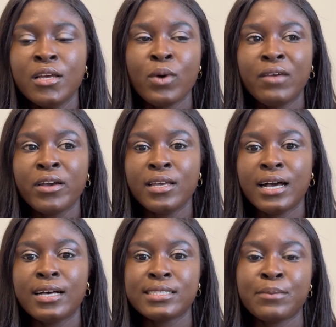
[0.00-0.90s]
Whenever you're
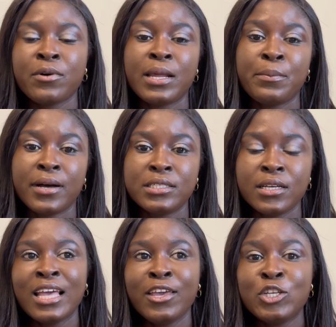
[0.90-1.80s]
asked about a
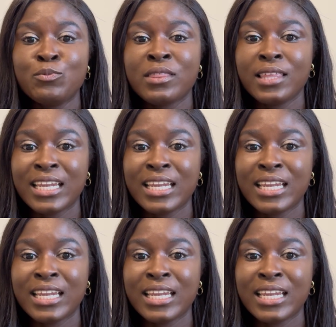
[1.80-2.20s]
budget, you should be thinking